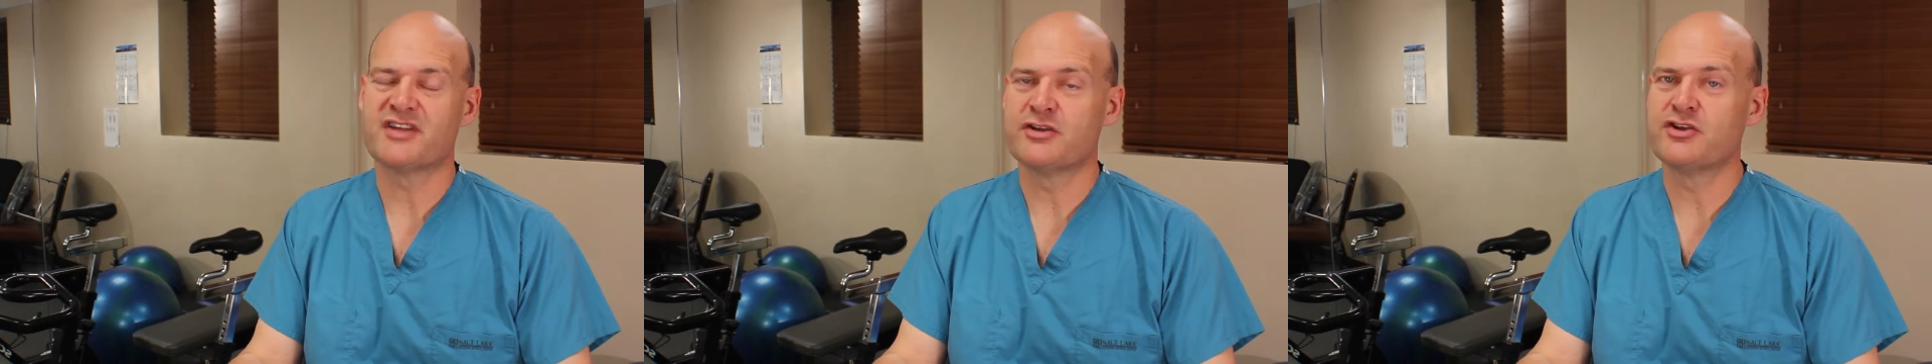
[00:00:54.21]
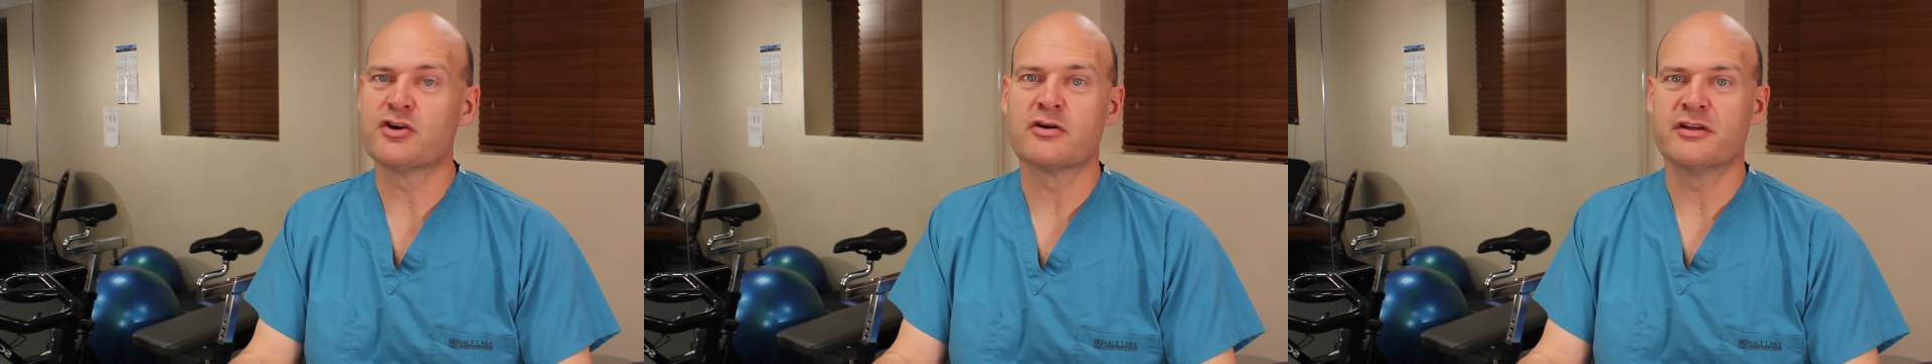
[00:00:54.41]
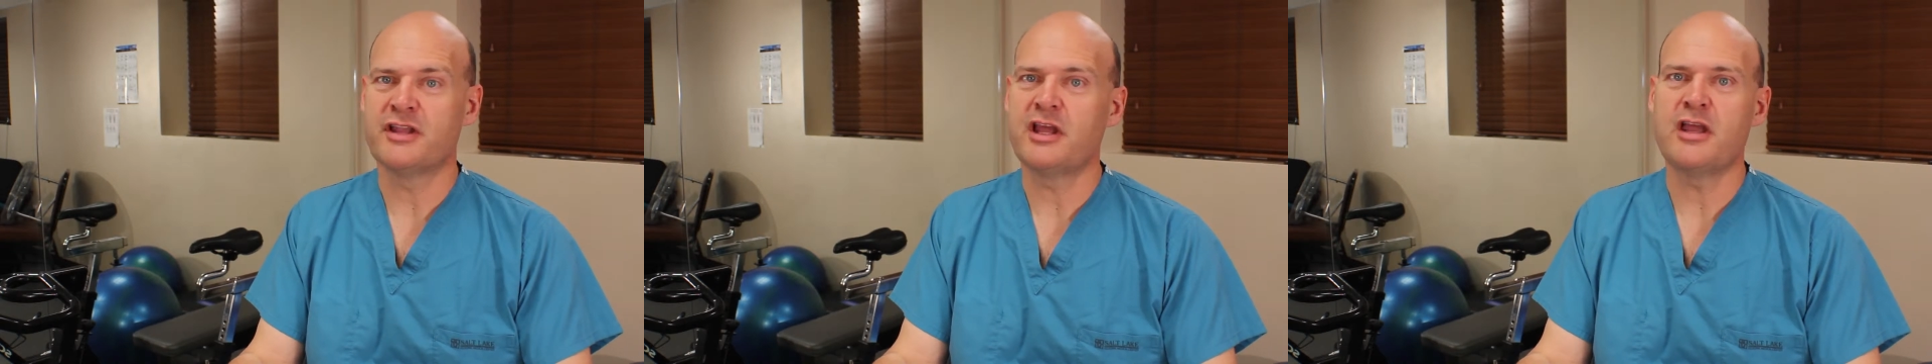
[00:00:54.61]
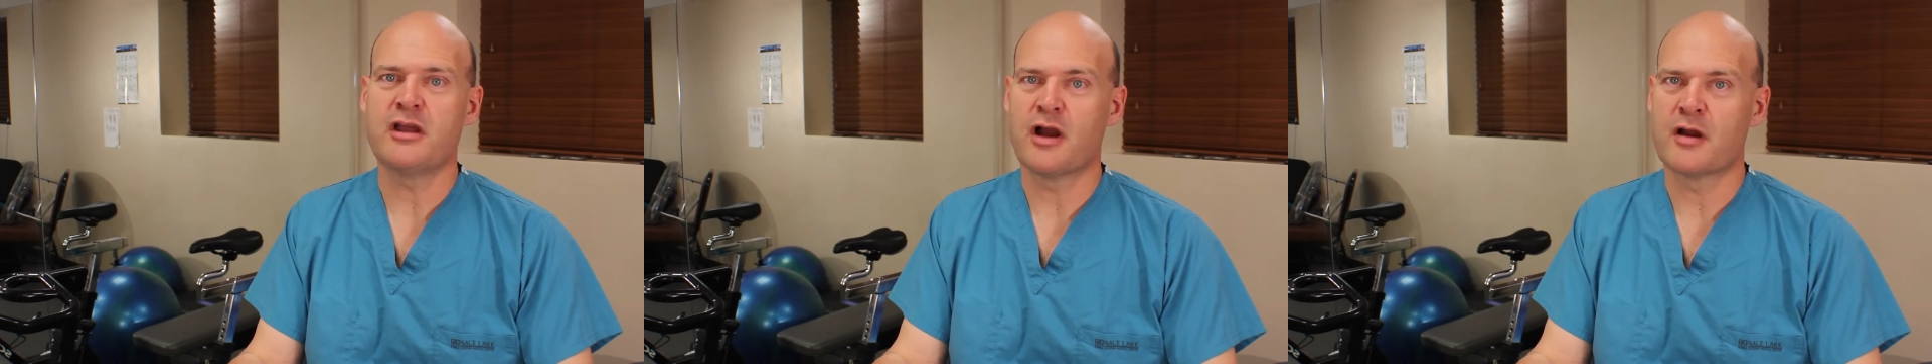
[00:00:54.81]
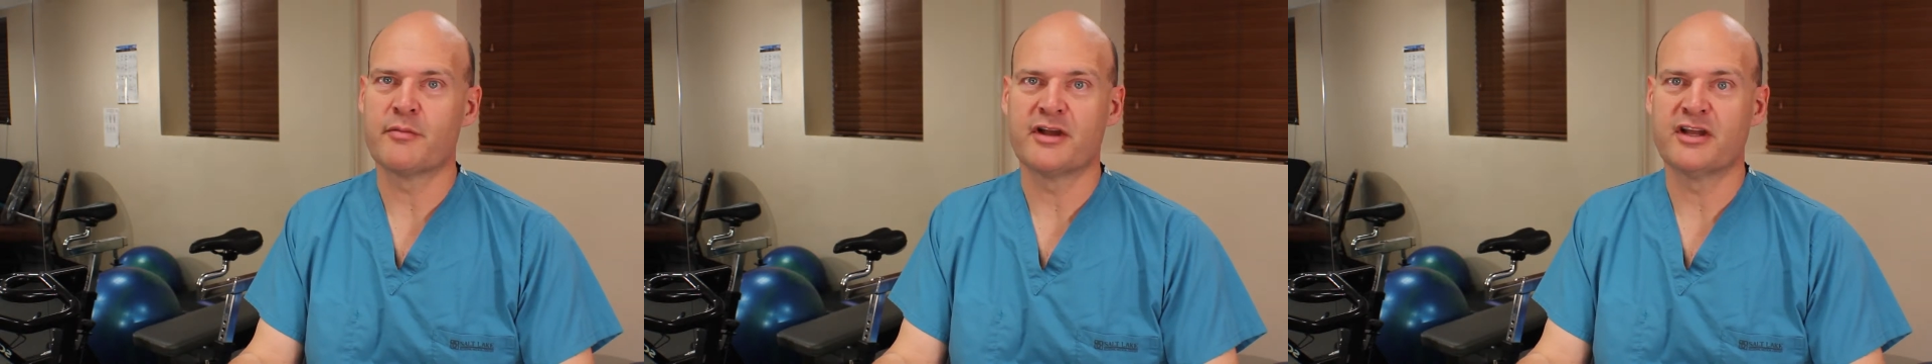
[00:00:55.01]
and you're in the
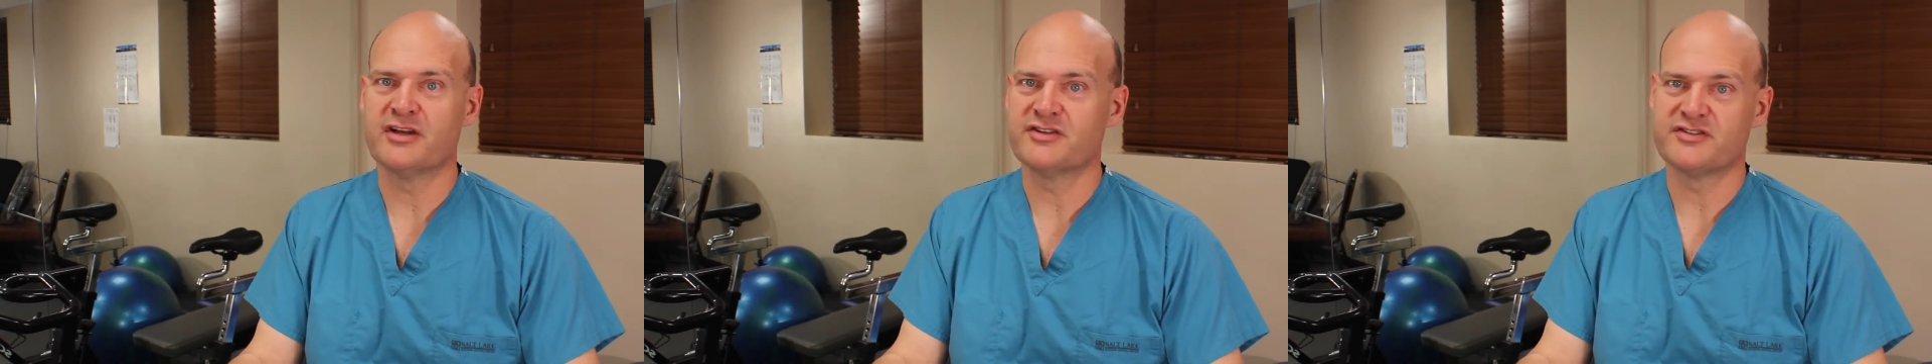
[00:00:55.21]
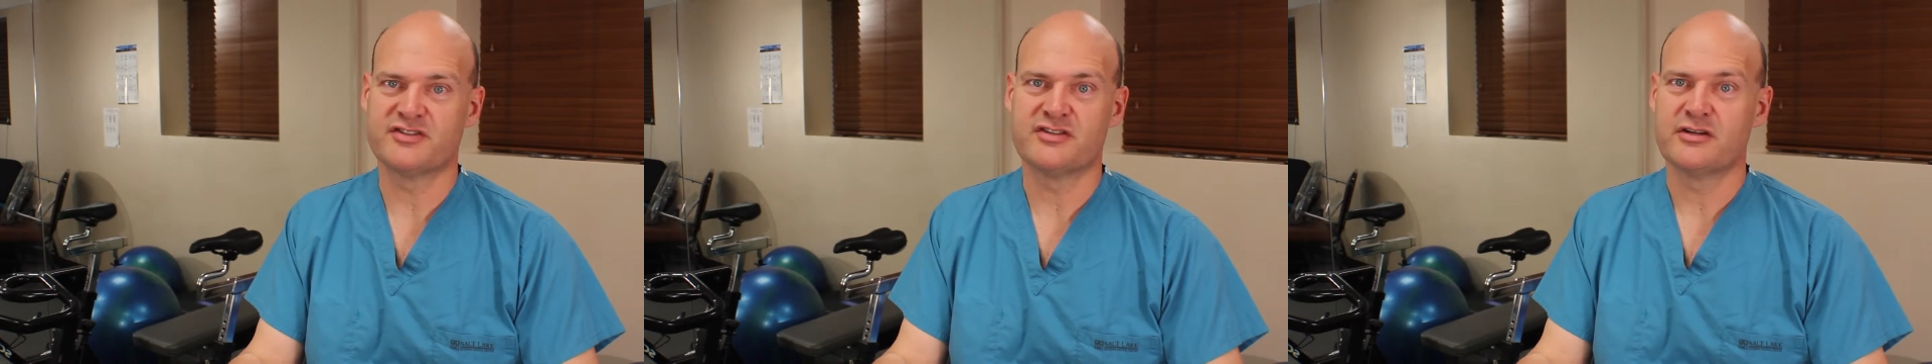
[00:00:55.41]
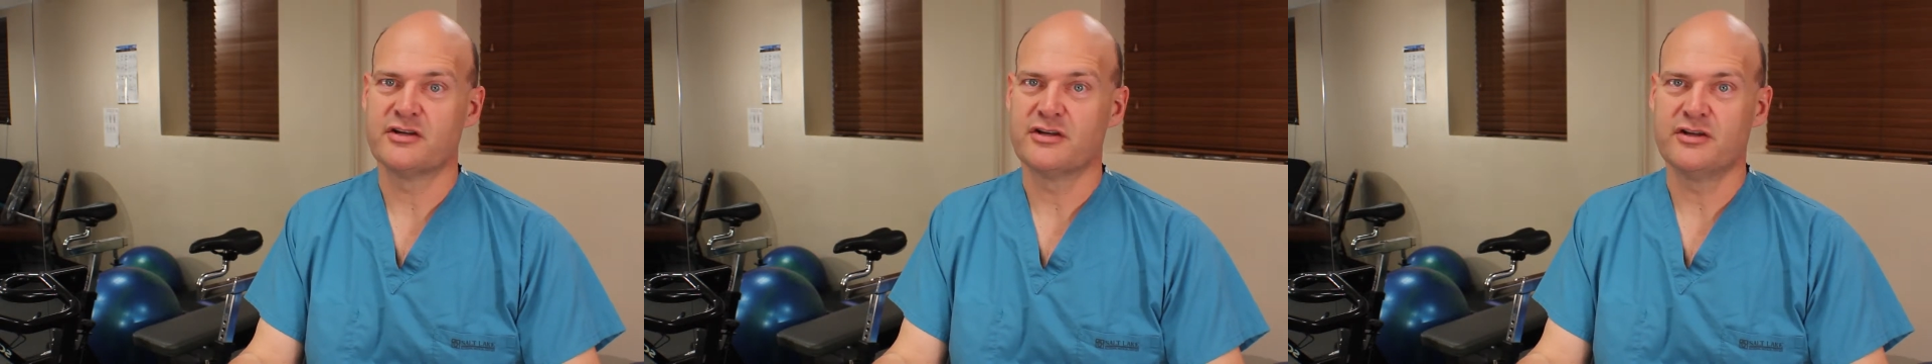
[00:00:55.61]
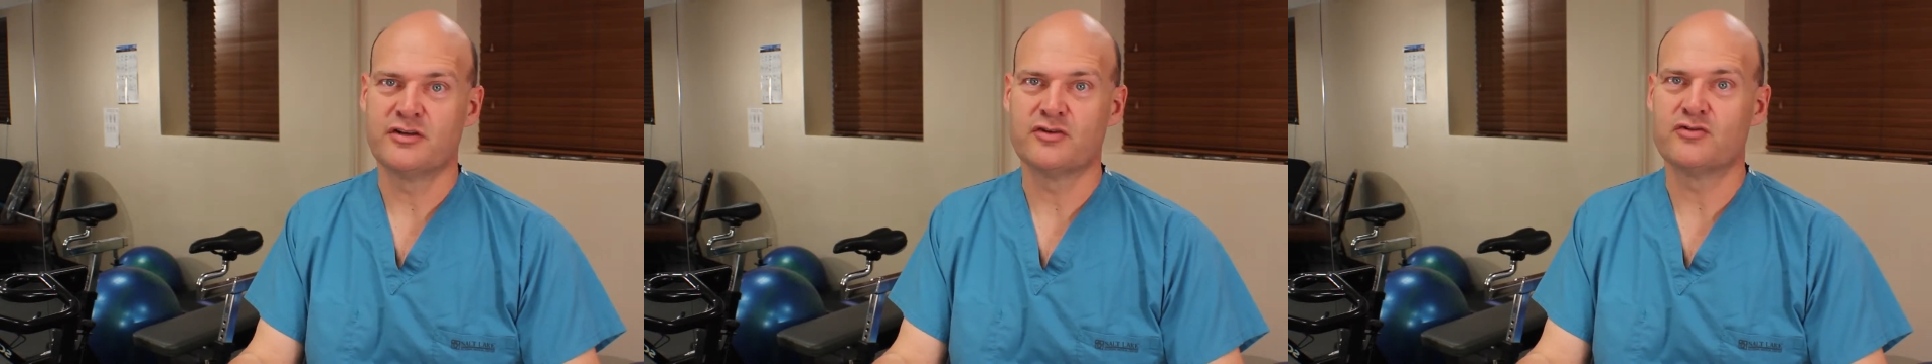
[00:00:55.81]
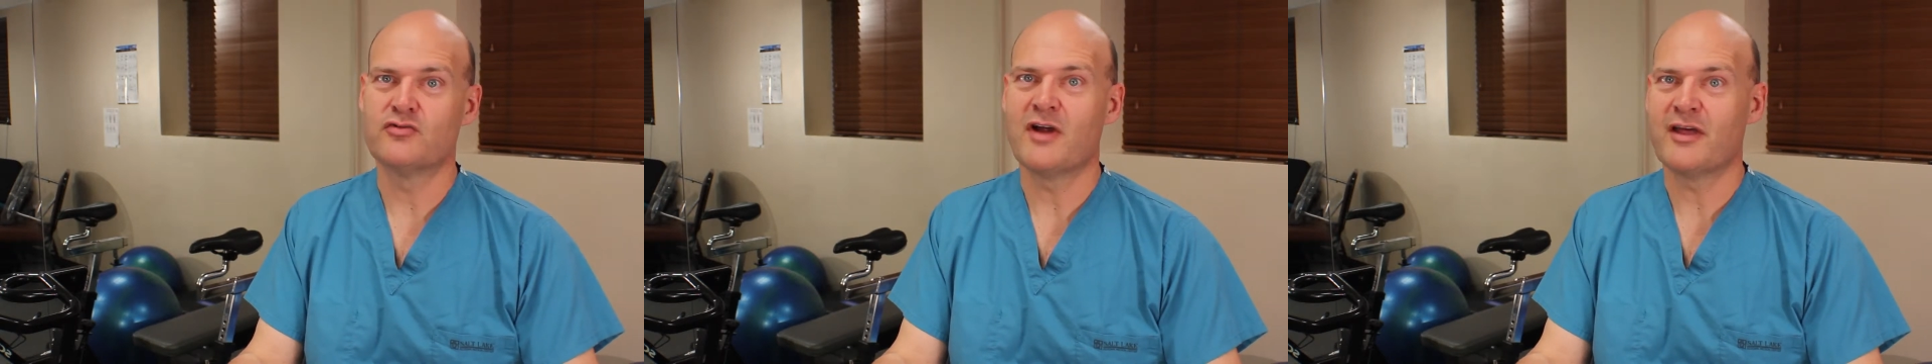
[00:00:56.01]
ER because
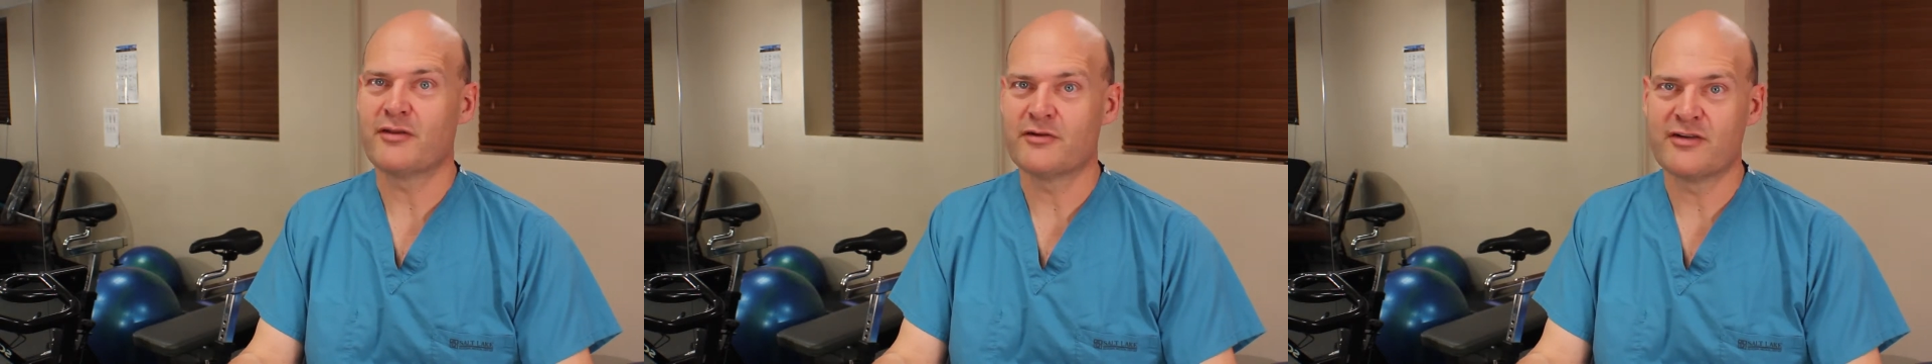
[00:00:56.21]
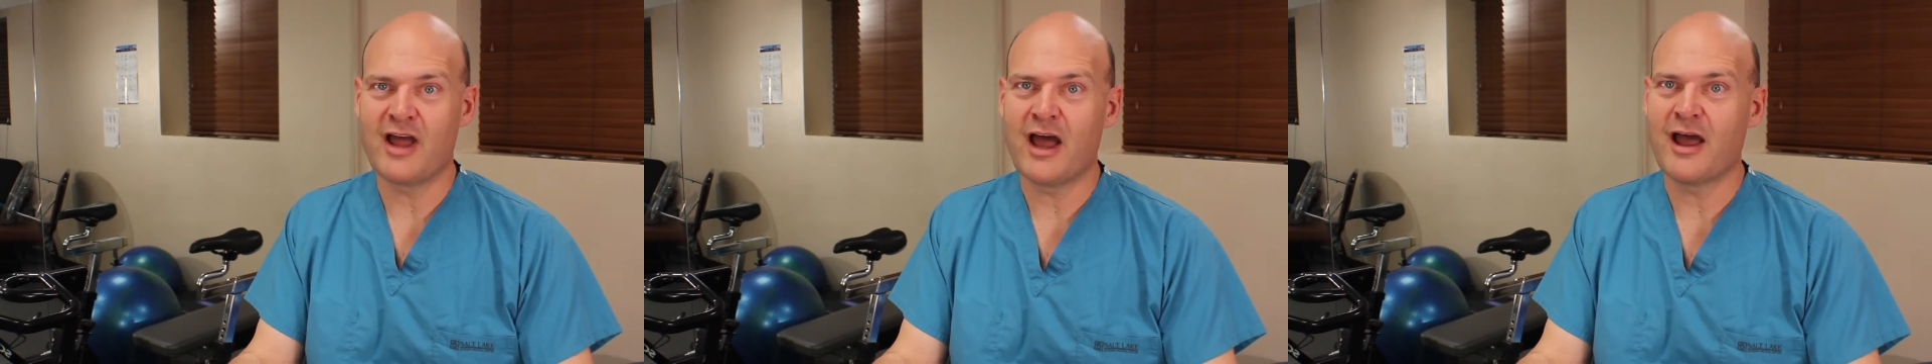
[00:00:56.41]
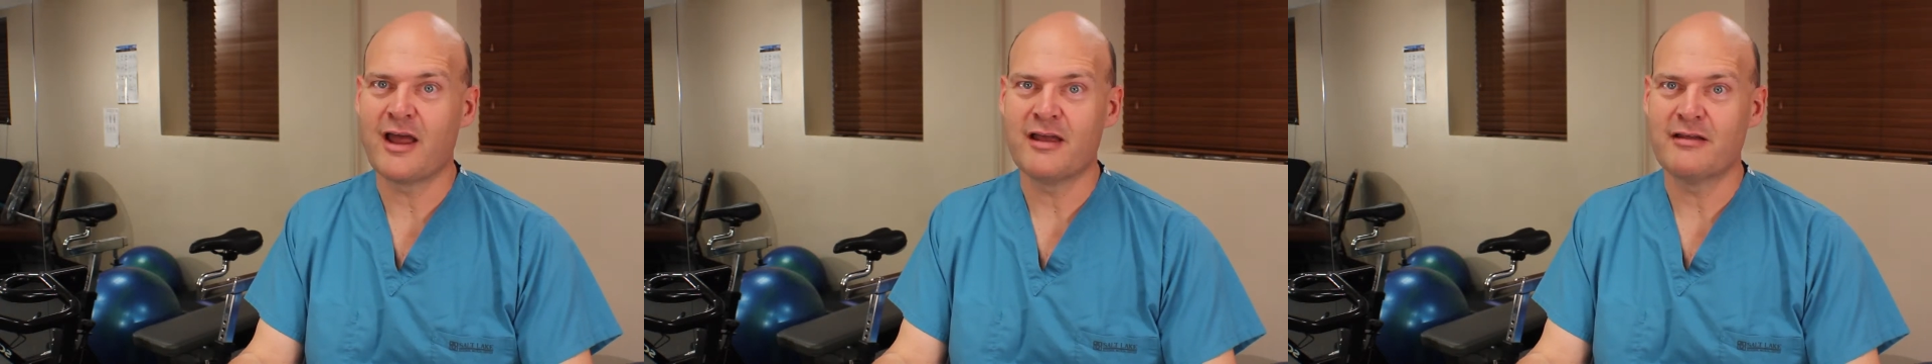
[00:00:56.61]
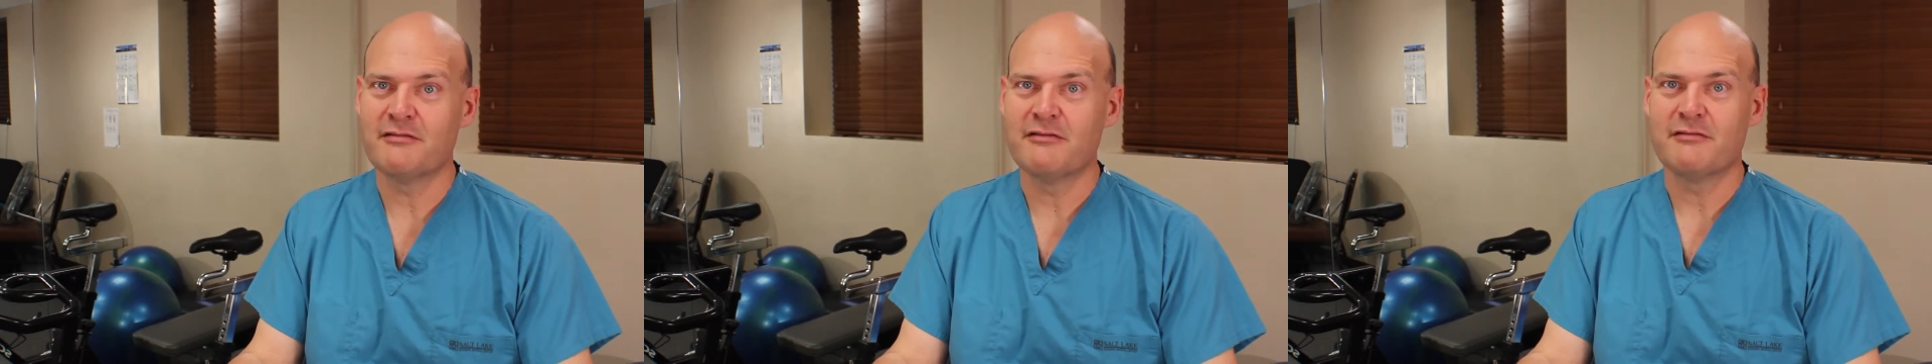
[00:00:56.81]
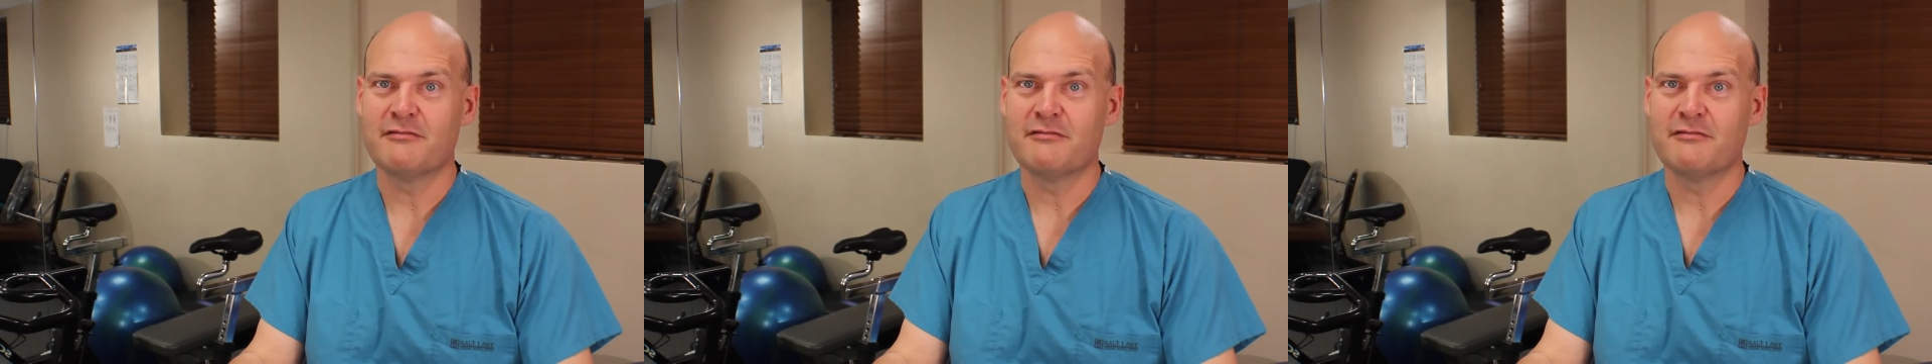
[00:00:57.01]
you'd rather die